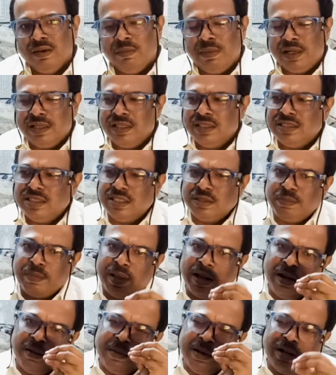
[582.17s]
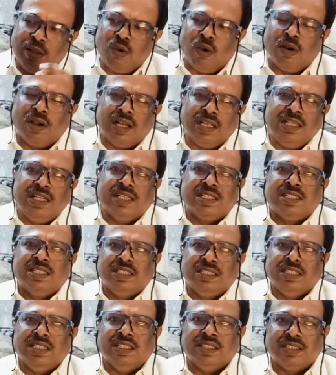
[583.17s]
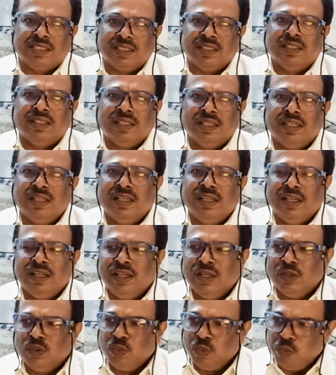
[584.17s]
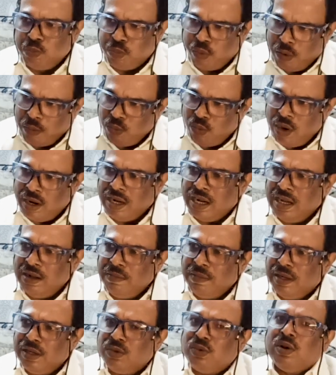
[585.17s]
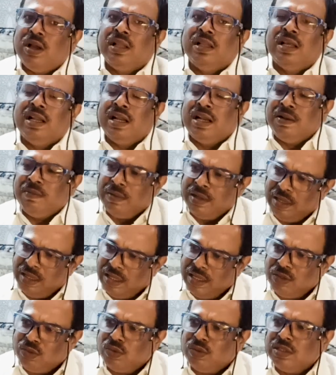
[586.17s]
But this is very, very contagious disease. From one animal to other animal, it